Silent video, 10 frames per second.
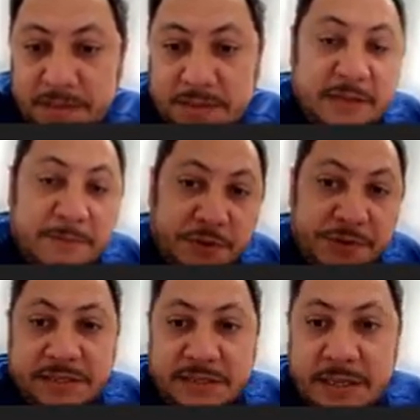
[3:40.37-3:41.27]
that
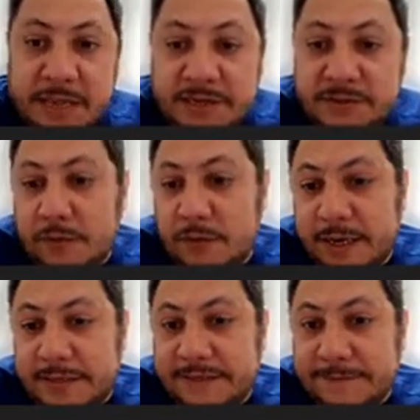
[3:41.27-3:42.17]
projects in X to
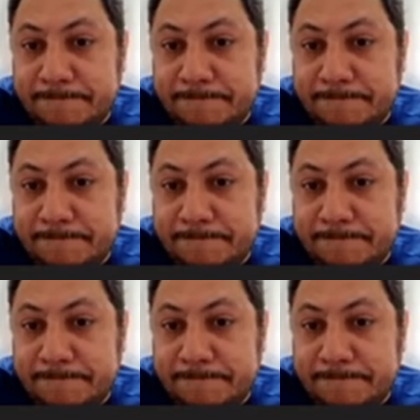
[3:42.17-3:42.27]
X.